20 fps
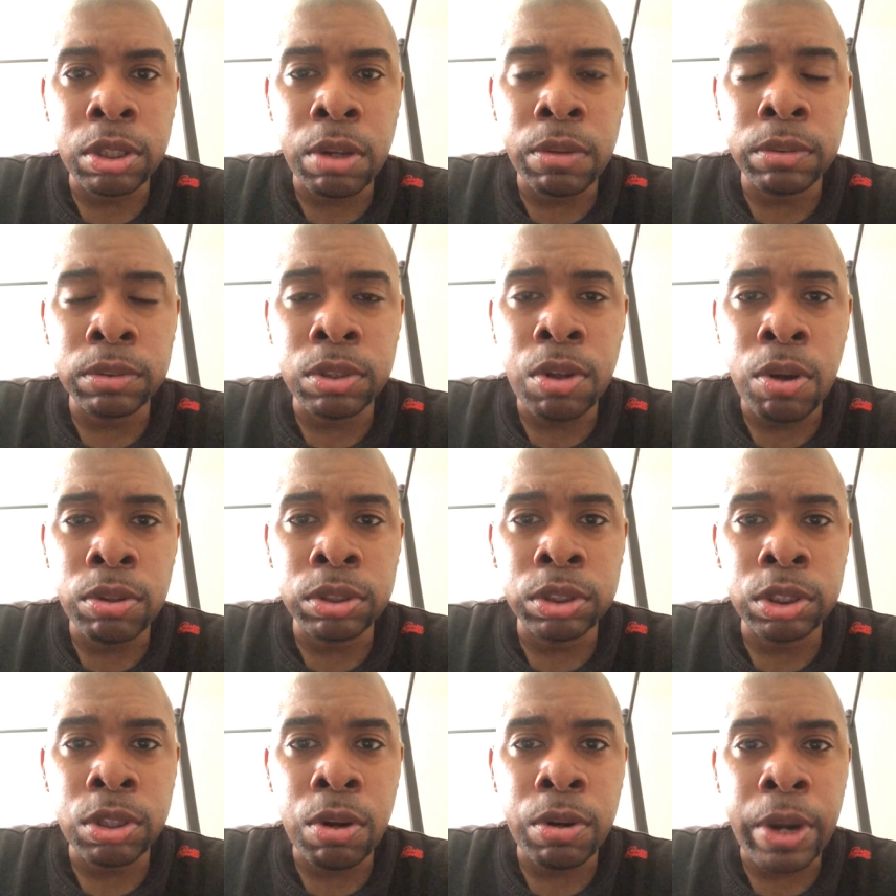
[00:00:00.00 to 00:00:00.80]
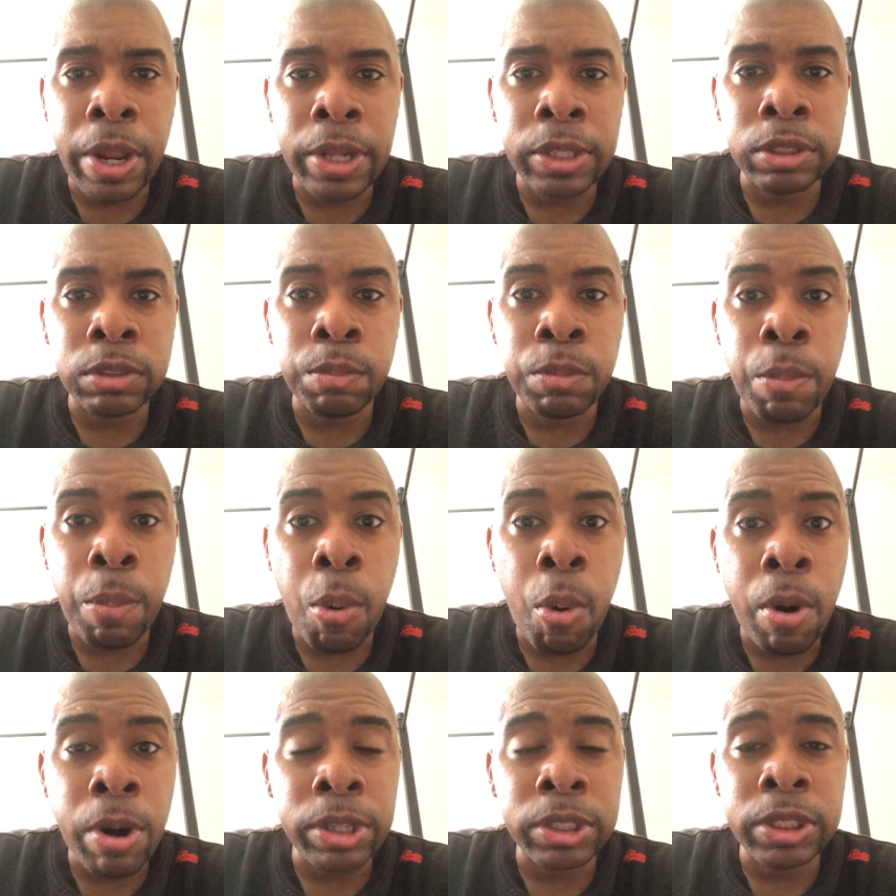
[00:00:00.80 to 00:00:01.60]
goes to show that it's
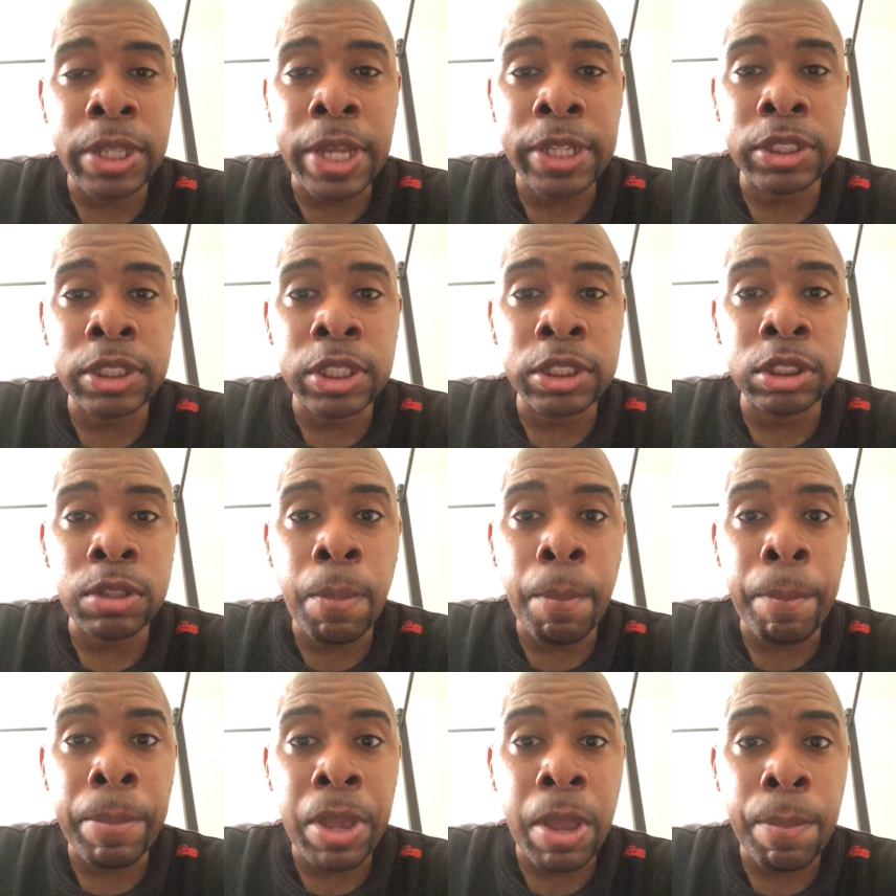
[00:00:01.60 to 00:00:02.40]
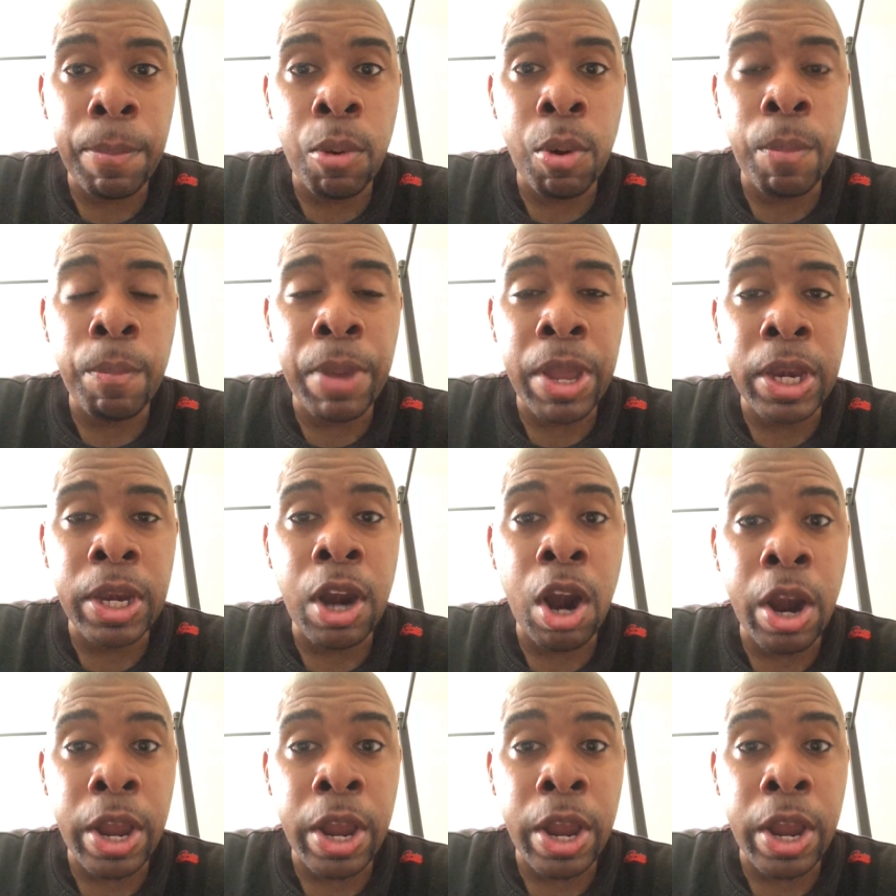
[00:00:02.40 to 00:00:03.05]
reported that there's some people been